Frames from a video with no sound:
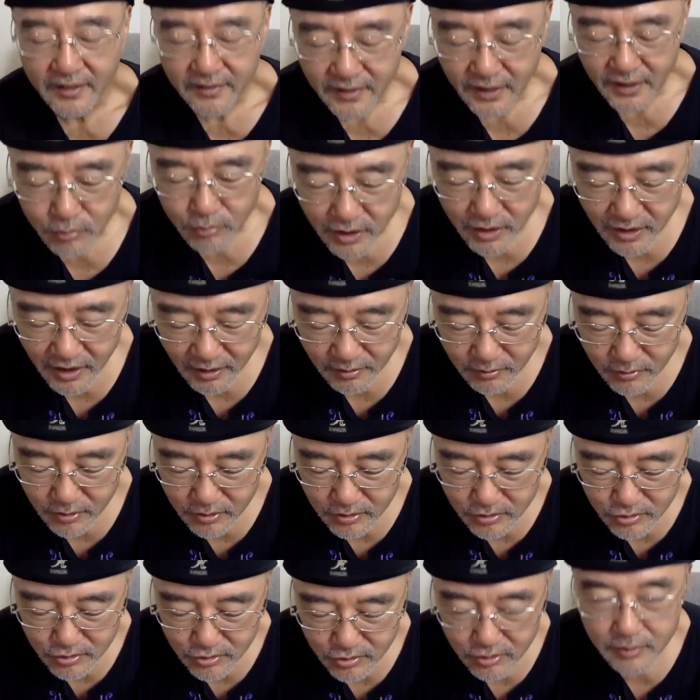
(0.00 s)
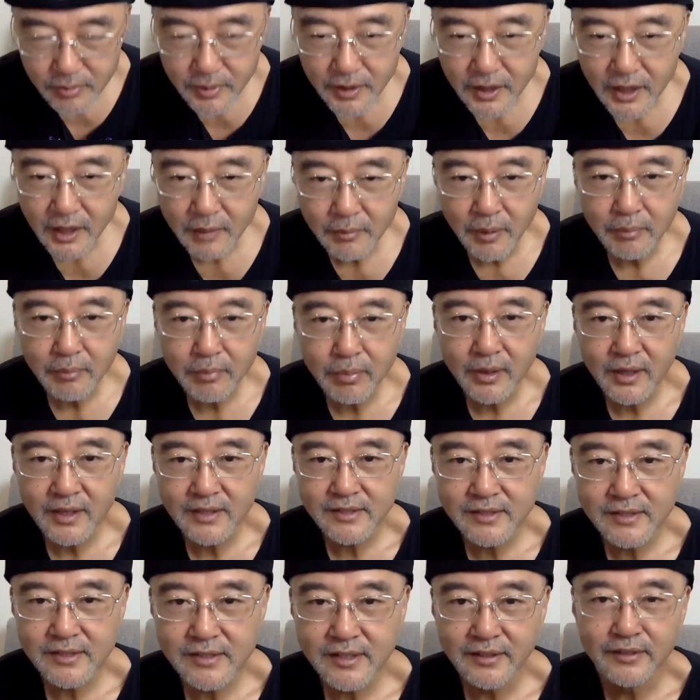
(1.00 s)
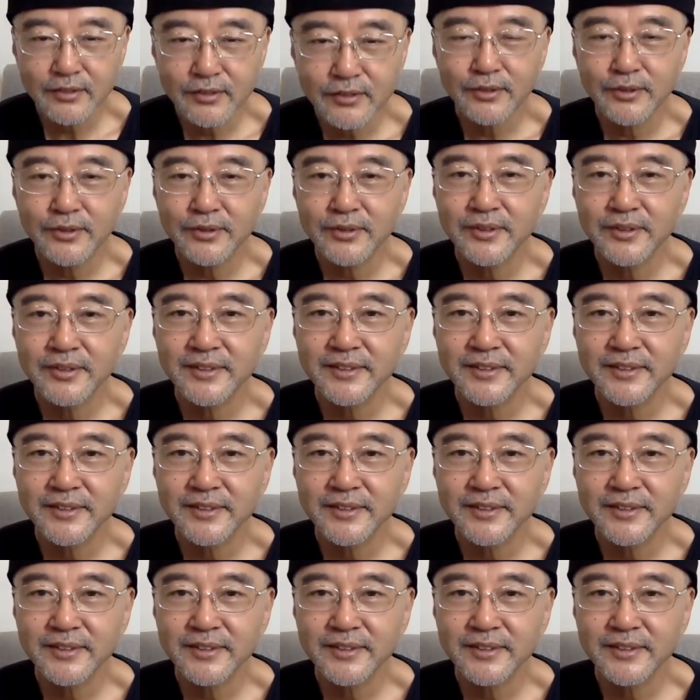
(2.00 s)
that we can truly become a present to